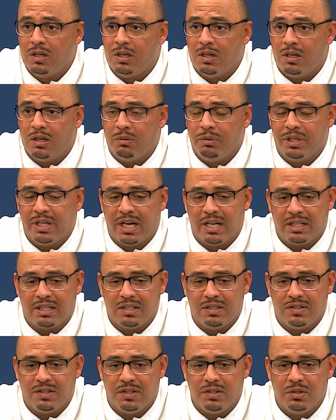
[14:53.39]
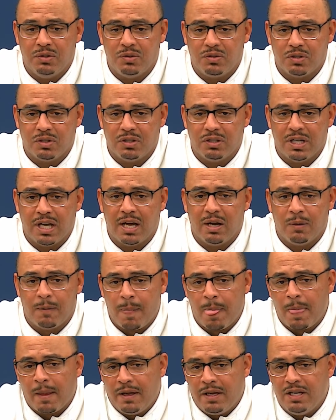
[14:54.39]
We got to continue to now,
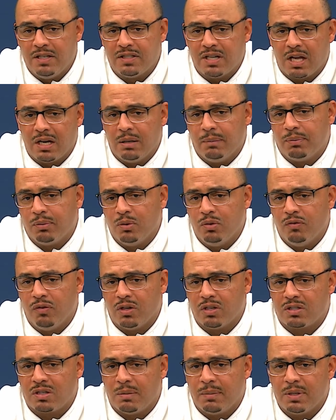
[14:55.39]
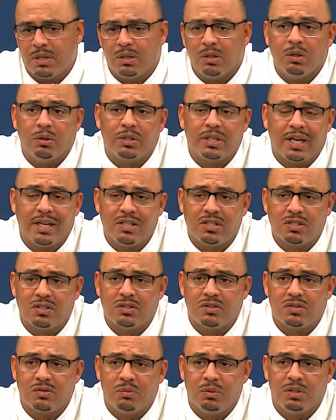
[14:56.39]
he's got to improve on some of the
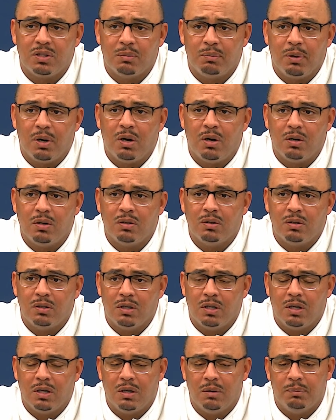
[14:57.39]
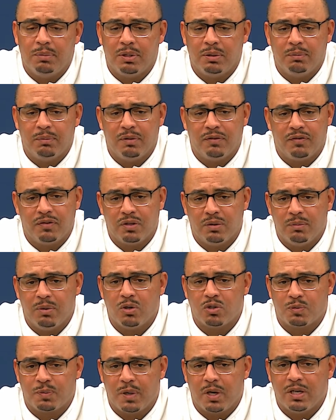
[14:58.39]
locations with the ball, but for the
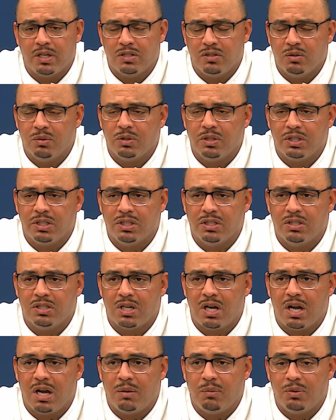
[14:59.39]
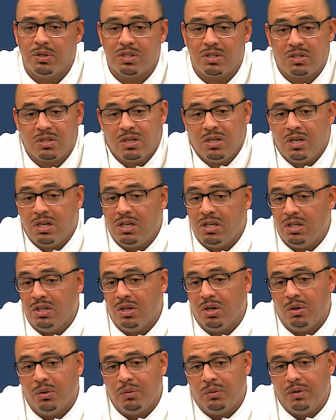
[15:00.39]
most part, he's doing a good job, which, you
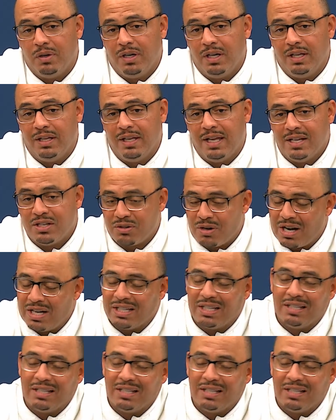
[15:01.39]
know, and trying to